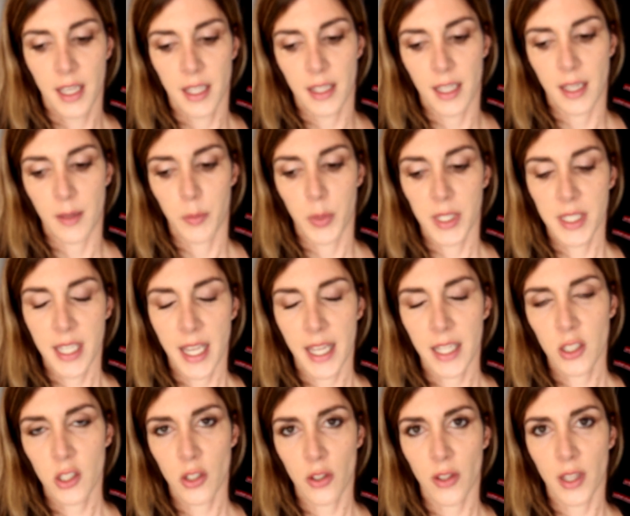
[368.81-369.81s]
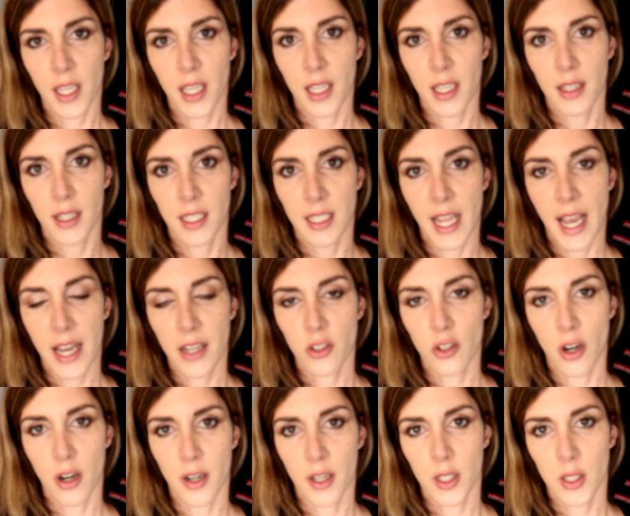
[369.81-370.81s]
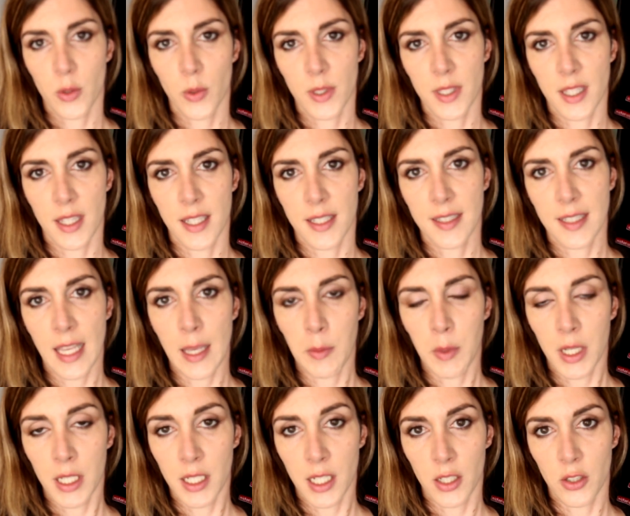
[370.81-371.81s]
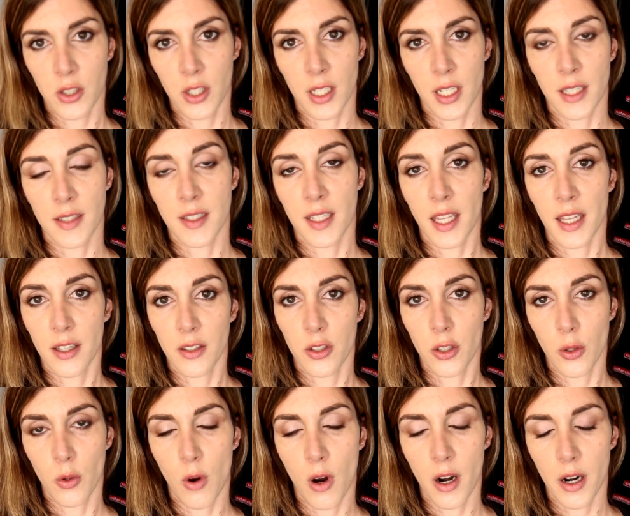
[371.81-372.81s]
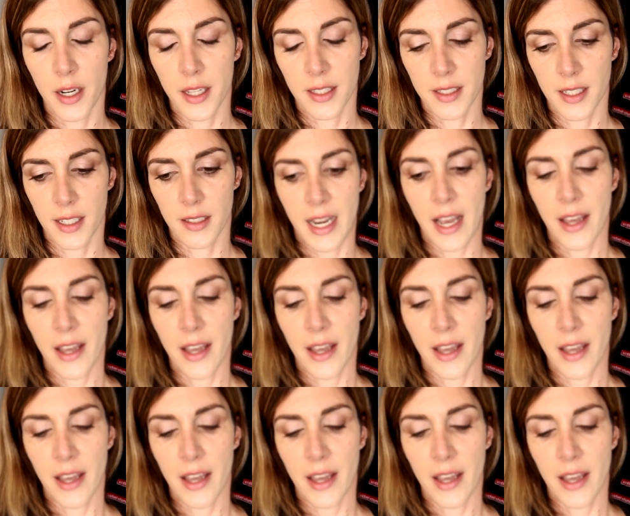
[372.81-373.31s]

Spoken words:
that potentially the dash harness was in the same condition as the other two harnesses.